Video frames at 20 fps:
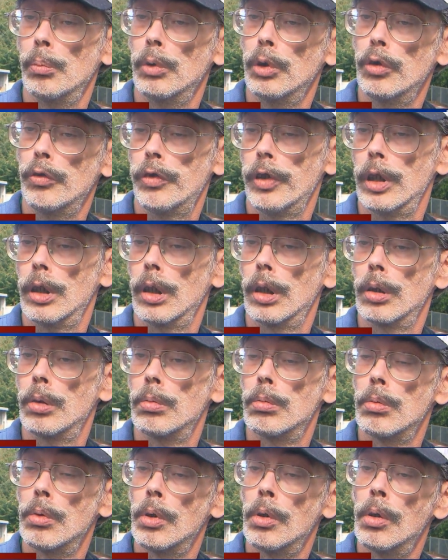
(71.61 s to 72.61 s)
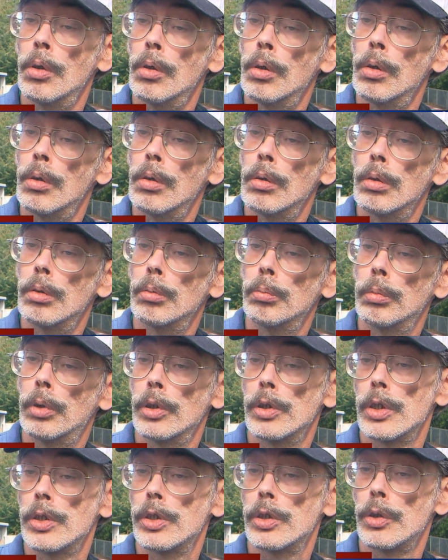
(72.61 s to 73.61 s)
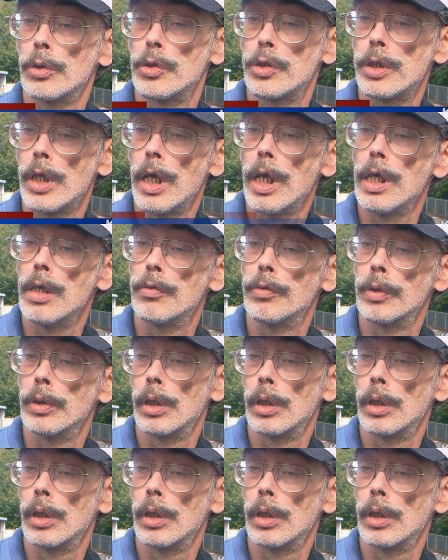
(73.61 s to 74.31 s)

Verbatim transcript: move here because it's so safe.